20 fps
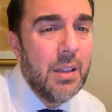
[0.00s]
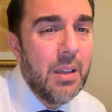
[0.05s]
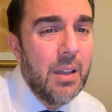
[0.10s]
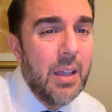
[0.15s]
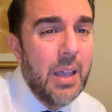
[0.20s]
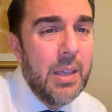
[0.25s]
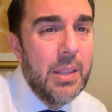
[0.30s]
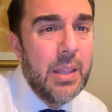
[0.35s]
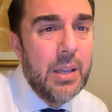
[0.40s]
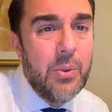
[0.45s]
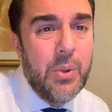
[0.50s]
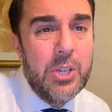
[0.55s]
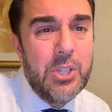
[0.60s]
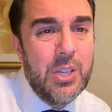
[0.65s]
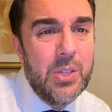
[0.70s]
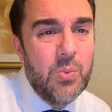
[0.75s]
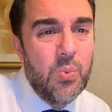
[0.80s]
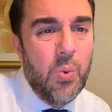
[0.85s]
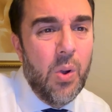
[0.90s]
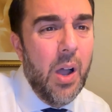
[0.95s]
And the question
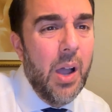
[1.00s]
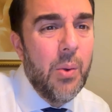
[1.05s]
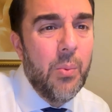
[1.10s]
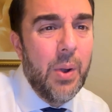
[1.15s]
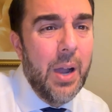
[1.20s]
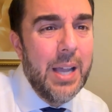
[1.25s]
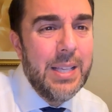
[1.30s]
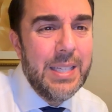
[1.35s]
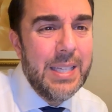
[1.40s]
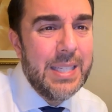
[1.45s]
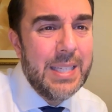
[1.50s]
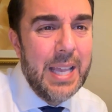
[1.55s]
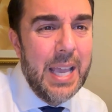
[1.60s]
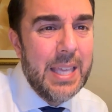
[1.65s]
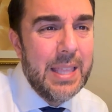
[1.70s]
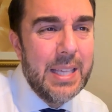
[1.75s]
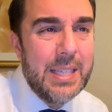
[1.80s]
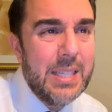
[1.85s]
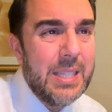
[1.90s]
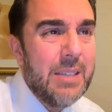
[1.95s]
is why? Why is he saying
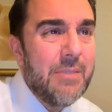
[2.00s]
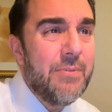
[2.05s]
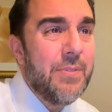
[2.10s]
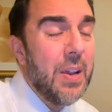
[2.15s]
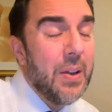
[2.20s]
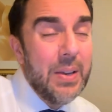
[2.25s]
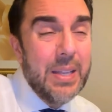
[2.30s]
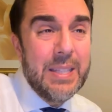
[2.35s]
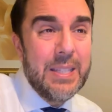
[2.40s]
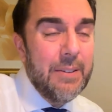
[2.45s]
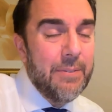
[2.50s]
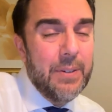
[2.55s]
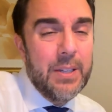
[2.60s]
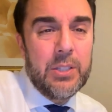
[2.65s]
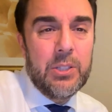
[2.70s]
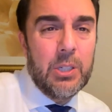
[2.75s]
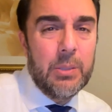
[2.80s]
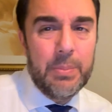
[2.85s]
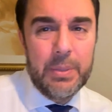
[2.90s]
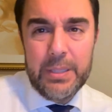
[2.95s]
this is a very different
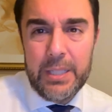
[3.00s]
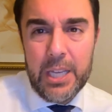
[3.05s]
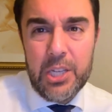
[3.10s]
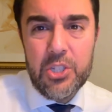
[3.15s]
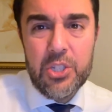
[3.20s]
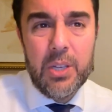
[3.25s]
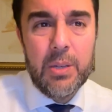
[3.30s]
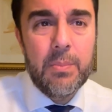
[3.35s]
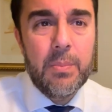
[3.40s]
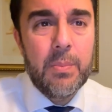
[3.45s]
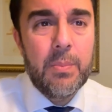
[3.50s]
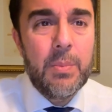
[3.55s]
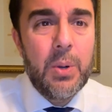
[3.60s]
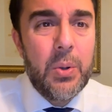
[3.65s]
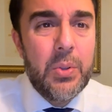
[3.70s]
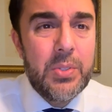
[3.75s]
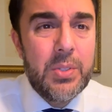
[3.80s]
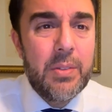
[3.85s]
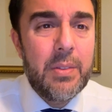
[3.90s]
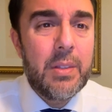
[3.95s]
interpretation?
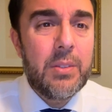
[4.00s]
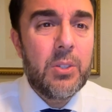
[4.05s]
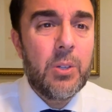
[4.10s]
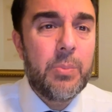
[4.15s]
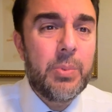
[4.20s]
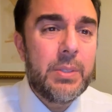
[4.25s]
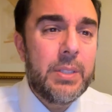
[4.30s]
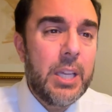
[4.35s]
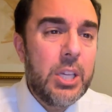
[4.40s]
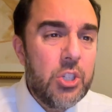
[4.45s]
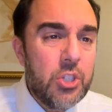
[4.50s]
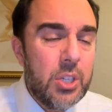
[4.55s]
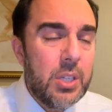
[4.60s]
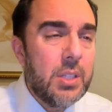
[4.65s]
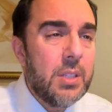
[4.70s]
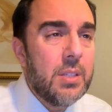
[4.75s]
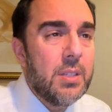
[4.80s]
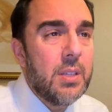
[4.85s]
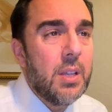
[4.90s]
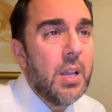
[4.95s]
Most of the
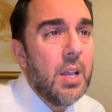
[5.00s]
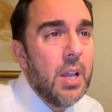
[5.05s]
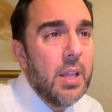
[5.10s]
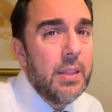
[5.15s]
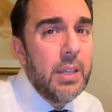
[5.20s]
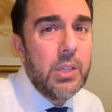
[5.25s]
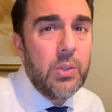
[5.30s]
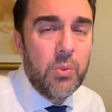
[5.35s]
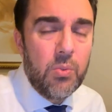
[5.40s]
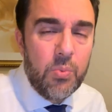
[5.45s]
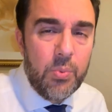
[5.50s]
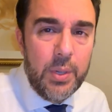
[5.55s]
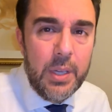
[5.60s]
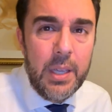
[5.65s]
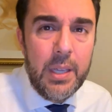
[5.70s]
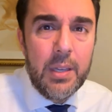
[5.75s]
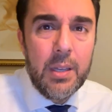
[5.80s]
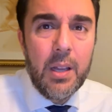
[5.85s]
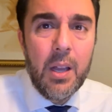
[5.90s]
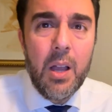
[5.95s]
interpretations that you'll
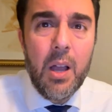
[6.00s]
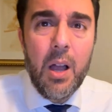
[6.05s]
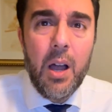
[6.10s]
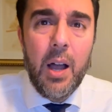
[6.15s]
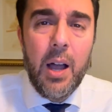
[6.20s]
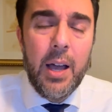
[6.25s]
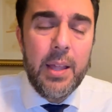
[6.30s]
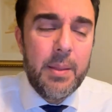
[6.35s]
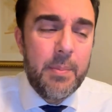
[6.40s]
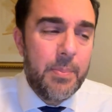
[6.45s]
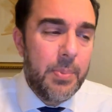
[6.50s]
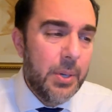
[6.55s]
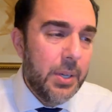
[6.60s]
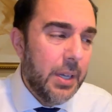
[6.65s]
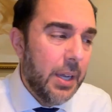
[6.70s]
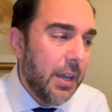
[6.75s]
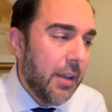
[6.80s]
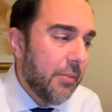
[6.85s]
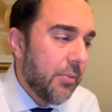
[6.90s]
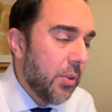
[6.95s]
read on the book
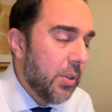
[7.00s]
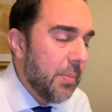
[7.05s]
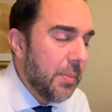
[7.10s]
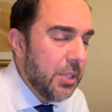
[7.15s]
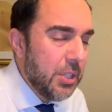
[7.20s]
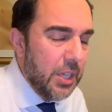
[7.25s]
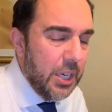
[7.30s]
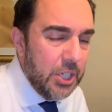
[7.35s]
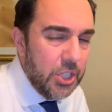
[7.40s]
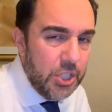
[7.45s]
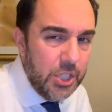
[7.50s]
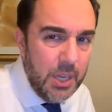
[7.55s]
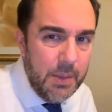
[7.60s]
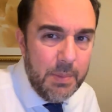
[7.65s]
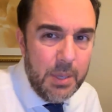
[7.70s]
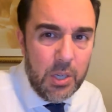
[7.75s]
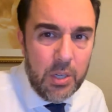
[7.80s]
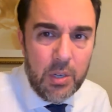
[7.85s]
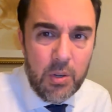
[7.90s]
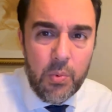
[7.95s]
of, or the Midrashim
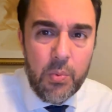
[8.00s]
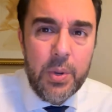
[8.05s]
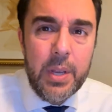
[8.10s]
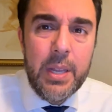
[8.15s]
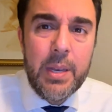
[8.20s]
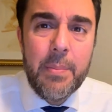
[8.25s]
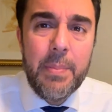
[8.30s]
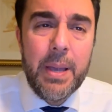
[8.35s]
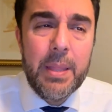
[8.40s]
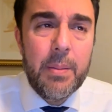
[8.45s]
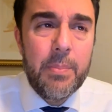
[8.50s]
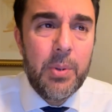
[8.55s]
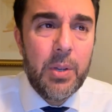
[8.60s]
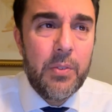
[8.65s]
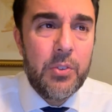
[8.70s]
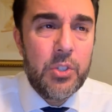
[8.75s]
that you're going to read about the book of